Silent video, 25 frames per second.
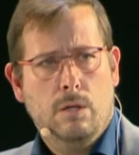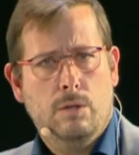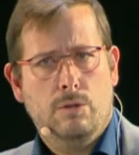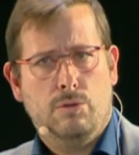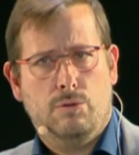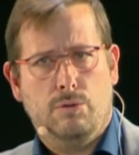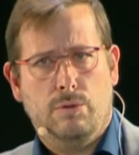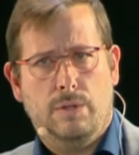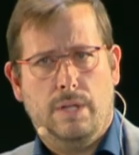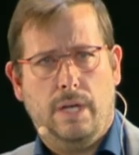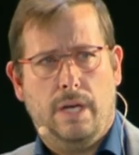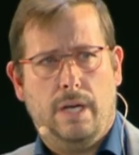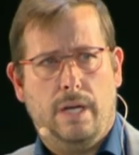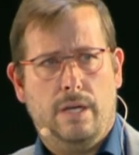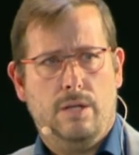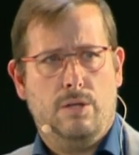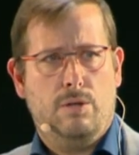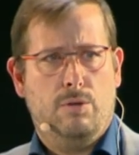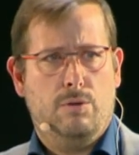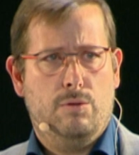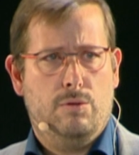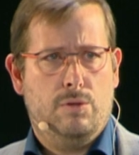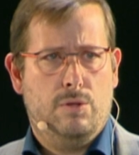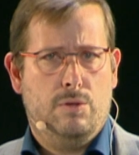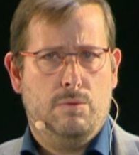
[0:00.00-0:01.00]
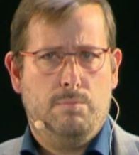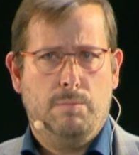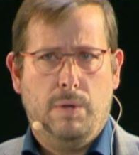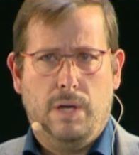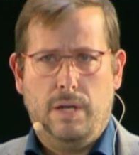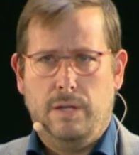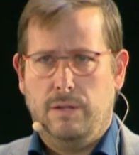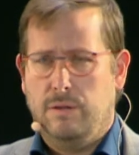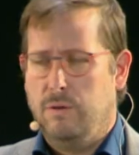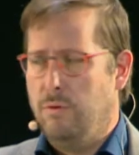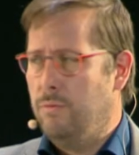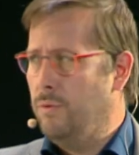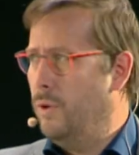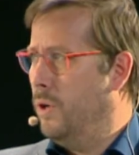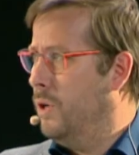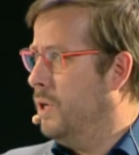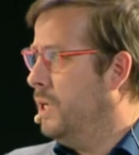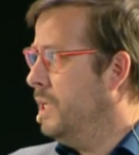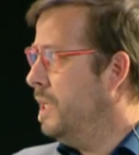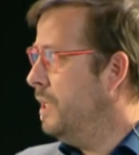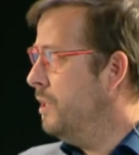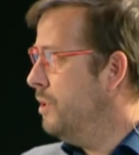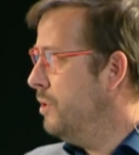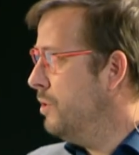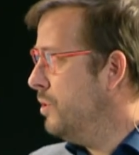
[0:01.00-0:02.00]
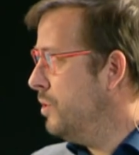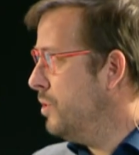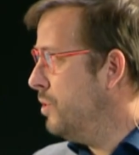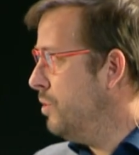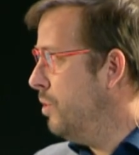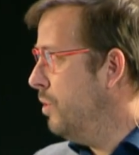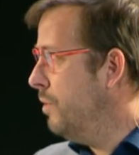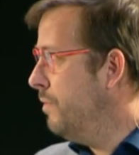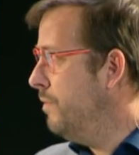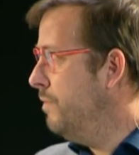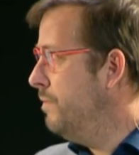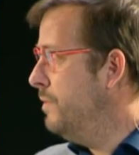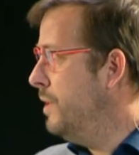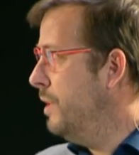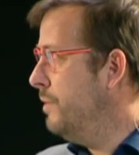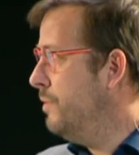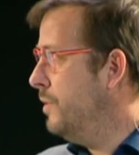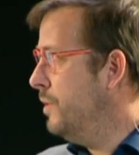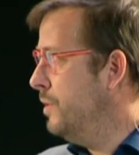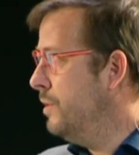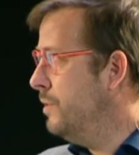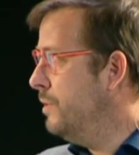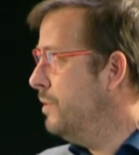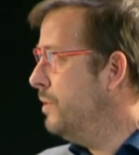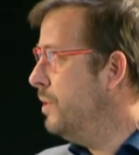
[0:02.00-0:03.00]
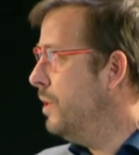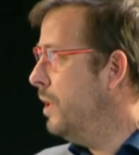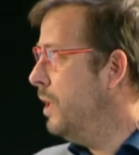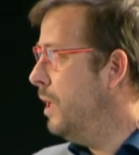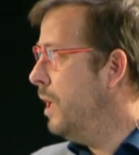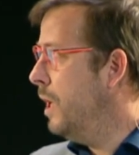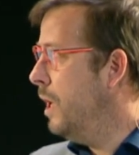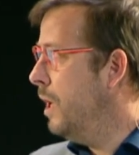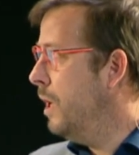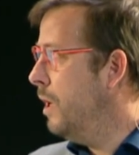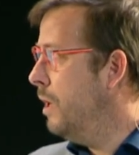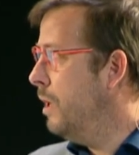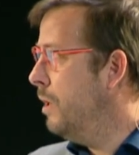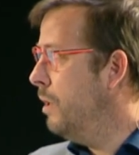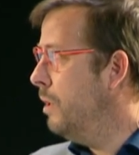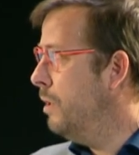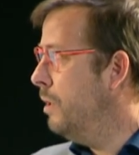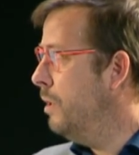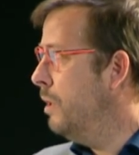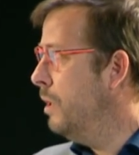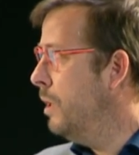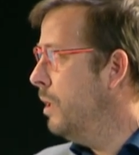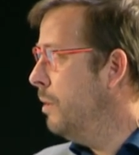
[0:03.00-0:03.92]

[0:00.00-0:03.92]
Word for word: today used by the world leaders of different uh,